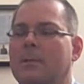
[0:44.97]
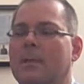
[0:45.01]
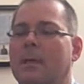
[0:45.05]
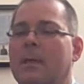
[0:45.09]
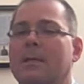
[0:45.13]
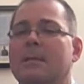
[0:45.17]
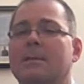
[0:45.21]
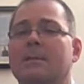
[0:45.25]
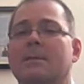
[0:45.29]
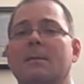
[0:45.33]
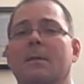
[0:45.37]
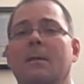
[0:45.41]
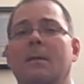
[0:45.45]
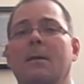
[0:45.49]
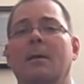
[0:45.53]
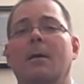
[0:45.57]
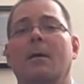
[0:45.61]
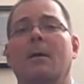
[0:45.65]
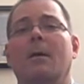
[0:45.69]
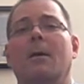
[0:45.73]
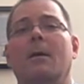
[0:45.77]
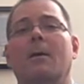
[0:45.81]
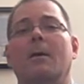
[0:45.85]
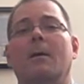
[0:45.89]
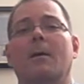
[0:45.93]
Yes.
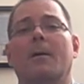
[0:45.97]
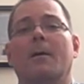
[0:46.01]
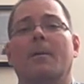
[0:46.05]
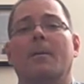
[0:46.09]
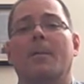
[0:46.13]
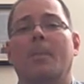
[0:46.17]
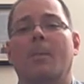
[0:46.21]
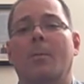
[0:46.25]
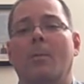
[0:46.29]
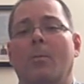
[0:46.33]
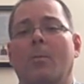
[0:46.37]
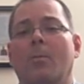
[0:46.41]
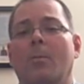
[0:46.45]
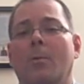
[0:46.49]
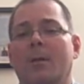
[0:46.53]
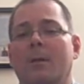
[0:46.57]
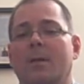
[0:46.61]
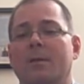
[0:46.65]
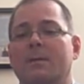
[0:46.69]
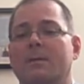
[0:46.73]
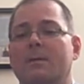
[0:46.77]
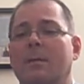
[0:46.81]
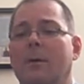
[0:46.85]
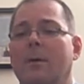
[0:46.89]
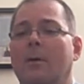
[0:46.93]
What
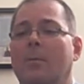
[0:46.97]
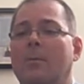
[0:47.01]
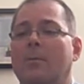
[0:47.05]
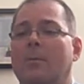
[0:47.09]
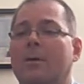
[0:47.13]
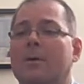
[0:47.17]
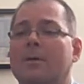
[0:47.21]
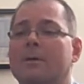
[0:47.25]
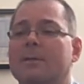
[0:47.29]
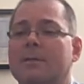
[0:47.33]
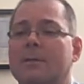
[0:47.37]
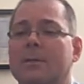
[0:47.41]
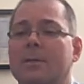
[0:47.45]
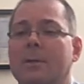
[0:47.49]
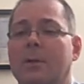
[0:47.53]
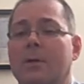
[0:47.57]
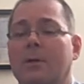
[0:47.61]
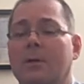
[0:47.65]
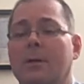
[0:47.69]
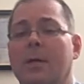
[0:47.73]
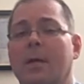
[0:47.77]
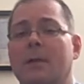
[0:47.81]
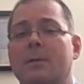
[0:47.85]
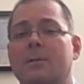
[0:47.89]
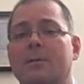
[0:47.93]
I saw was,
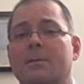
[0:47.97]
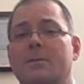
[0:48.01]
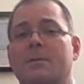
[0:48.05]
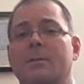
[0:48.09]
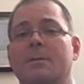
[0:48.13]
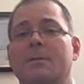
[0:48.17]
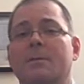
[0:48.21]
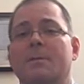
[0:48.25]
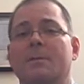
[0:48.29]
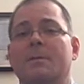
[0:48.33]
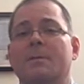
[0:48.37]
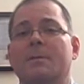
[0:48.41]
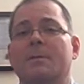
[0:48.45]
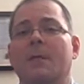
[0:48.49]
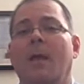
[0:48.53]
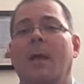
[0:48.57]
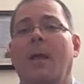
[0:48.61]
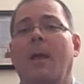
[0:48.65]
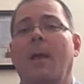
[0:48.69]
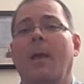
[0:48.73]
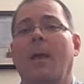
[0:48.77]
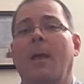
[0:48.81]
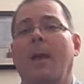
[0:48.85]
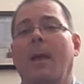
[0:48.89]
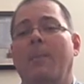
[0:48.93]
customers
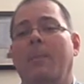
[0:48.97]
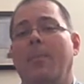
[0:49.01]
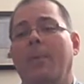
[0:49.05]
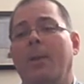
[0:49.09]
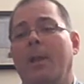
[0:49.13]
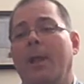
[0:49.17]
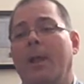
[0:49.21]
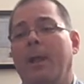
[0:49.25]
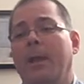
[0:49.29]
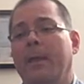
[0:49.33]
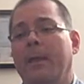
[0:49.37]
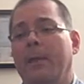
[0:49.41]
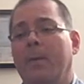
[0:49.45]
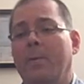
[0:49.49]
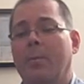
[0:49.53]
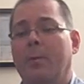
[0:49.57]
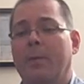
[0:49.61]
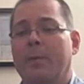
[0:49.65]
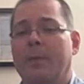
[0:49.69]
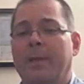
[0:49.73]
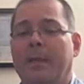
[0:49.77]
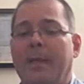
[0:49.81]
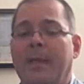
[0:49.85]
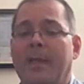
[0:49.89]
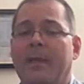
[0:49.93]
applying
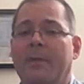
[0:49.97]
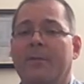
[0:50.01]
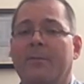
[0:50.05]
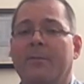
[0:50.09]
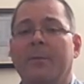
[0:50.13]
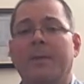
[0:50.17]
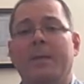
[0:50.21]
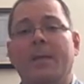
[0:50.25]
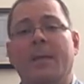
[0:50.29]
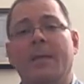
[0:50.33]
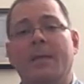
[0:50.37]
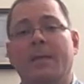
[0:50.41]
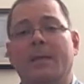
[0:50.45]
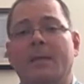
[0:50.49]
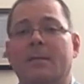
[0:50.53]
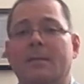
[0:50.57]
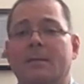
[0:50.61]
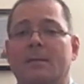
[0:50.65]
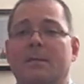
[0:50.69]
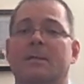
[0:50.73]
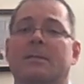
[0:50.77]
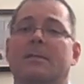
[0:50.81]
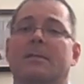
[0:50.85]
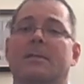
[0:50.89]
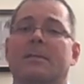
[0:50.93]
what they have in their
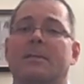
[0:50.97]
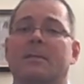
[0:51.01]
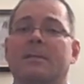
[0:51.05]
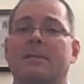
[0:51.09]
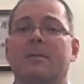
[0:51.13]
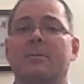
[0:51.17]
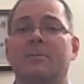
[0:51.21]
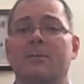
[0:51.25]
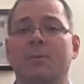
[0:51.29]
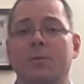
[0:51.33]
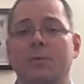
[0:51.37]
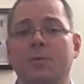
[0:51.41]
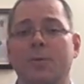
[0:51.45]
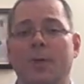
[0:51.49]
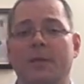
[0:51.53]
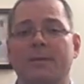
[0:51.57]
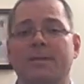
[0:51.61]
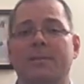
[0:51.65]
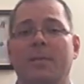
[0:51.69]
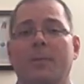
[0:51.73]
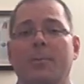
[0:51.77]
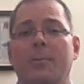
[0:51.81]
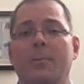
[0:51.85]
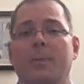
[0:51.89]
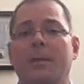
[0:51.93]
legacy system to
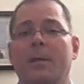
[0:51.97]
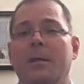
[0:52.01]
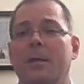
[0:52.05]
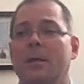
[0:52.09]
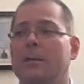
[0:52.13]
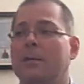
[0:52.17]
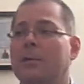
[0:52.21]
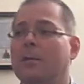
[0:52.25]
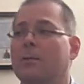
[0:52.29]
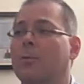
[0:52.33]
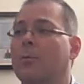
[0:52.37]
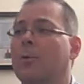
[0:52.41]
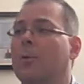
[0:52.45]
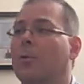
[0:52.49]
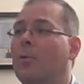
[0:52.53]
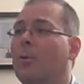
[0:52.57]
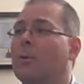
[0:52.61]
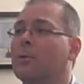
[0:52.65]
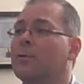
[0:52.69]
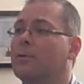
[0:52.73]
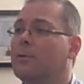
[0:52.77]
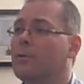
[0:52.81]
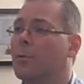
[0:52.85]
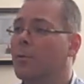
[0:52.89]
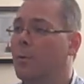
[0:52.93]
SAP and do a
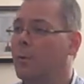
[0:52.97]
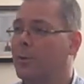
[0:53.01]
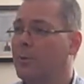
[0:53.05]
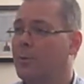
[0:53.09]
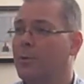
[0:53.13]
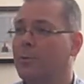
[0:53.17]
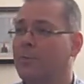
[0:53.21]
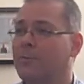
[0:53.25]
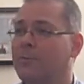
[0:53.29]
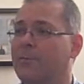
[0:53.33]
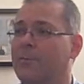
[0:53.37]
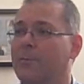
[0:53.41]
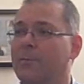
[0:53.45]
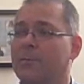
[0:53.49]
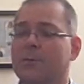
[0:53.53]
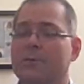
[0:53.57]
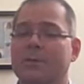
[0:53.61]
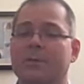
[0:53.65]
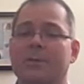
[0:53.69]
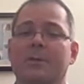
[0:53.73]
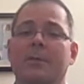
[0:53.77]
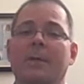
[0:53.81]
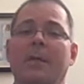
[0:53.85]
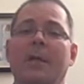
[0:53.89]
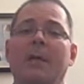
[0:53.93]
one-to-one
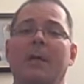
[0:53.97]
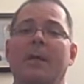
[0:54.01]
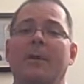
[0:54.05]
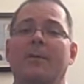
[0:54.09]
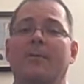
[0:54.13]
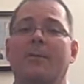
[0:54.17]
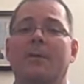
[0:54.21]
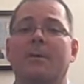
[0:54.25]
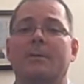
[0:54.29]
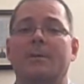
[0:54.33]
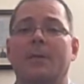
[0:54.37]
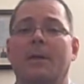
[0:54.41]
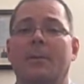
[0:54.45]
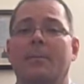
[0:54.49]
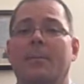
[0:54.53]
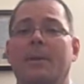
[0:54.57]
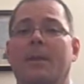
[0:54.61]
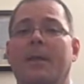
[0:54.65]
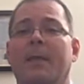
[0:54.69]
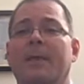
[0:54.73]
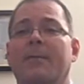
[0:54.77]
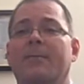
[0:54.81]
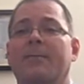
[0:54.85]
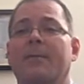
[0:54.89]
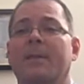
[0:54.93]
conversion. For example,
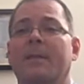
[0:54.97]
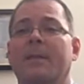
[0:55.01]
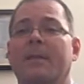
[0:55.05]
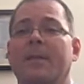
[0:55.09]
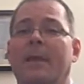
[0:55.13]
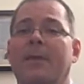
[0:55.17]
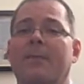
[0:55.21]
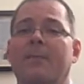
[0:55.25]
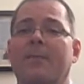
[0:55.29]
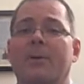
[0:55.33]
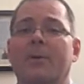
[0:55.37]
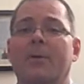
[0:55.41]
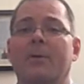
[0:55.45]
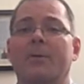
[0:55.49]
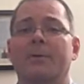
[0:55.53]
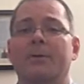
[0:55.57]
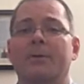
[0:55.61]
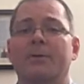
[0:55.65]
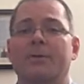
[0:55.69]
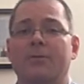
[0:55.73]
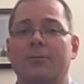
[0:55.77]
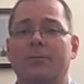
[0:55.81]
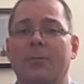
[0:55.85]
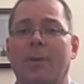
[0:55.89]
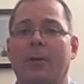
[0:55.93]
having in every
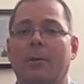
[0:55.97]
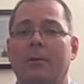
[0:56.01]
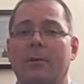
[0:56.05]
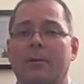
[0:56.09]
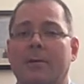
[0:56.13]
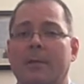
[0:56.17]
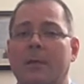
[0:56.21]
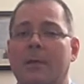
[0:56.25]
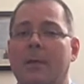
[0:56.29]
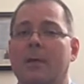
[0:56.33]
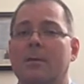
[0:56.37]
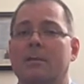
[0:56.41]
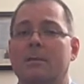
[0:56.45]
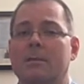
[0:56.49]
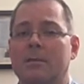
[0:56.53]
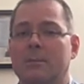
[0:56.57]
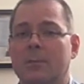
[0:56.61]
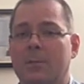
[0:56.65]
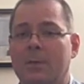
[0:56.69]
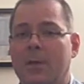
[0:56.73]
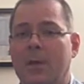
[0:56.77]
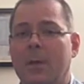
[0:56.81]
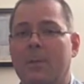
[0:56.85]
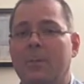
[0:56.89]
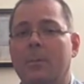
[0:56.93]
condition record the
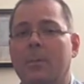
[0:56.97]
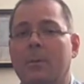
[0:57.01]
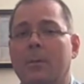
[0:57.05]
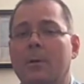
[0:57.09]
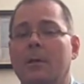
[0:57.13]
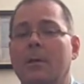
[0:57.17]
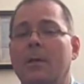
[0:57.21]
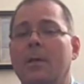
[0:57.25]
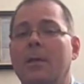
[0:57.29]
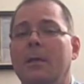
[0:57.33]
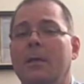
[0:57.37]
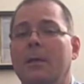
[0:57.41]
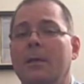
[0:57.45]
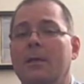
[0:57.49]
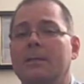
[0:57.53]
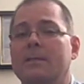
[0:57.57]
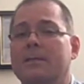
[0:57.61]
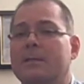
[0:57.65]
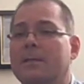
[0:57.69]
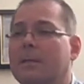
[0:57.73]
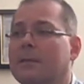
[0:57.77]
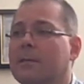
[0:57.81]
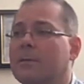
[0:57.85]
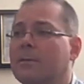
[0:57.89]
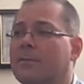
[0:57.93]
customer number
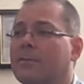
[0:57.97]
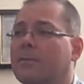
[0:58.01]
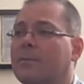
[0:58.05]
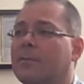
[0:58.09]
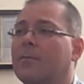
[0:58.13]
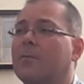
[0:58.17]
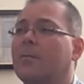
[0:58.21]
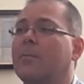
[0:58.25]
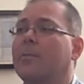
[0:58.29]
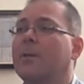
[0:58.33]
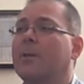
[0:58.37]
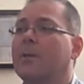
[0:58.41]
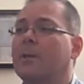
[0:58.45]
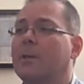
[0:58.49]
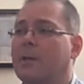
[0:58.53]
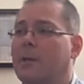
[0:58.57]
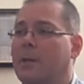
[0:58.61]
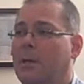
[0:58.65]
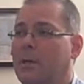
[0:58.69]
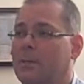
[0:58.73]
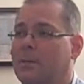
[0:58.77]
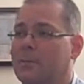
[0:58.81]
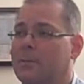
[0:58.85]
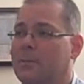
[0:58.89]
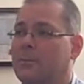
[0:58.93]
instead of grouping the
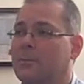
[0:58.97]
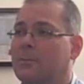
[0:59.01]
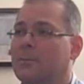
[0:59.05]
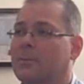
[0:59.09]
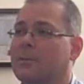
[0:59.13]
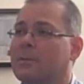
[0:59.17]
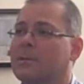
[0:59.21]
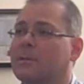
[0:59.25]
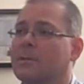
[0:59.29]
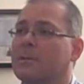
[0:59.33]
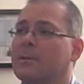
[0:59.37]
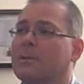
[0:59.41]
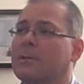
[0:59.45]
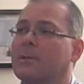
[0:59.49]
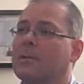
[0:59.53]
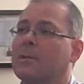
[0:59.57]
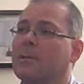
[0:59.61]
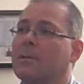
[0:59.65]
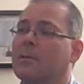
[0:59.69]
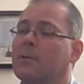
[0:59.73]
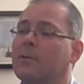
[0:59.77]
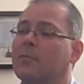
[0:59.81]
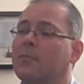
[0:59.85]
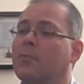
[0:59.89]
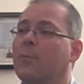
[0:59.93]
customers in
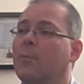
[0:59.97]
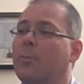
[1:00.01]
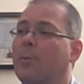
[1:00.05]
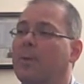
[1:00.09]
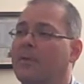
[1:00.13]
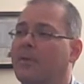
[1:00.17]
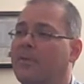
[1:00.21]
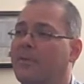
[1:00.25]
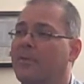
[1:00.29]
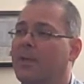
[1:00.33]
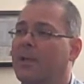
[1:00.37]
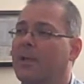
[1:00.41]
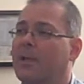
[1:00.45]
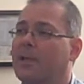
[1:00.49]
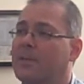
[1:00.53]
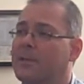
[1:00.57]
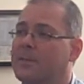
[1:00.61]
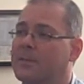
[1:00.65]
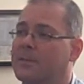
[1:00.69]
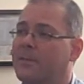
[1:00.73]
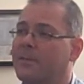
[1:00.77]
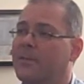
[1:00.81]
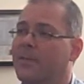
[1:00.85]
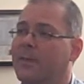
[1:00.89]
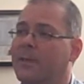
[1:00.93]
a grouping field
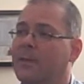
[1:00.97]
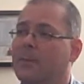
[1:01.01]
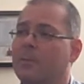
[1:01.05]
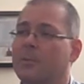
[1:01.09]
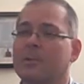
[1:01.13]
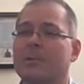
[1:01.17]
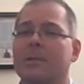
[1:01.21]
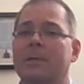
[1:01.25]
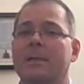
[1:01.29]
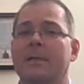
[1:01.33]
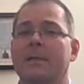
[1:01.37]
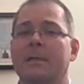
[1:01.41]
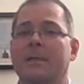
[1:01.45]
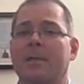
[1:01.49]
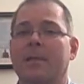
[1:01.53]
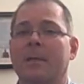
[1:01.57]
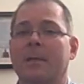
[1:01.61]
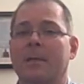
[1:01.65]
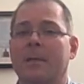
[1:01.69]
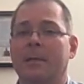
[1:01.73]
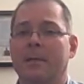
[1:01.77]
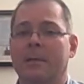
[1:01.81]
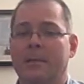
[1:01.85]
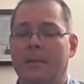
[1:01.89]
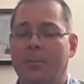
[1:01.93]
that's available in
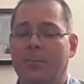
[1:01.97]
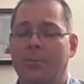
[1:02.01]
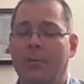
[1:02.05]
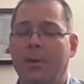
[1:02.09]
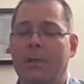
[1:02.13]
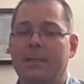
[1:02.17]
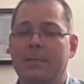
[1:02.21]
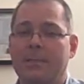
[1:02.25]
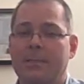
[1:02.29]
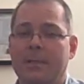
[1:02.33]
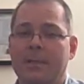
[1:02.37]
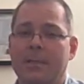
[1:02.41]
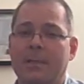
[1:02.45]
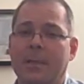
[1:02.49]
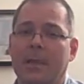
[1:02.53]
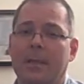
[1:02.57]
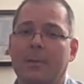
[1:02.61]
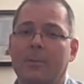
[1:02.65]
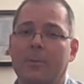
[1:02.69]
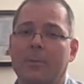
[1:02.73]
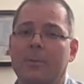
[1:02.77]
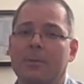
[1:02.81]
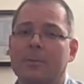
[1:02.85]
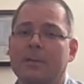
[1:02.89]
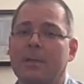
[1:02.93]
the pricing
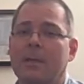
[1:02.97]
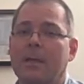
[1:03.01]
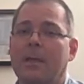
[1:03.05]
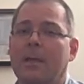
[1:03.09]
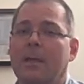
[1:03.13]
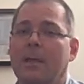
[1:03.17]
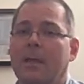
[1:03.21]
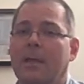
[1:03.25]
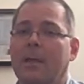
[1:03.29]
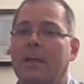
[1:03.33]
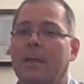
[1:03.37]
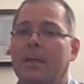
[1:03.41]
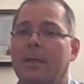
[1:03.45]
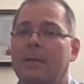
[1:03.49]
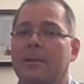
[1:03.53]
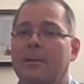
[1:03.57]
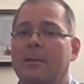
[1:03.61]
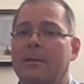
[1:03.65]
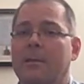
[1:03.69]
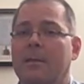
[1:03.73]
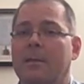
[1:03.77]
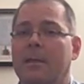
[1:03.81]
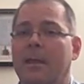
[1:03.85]
tables, and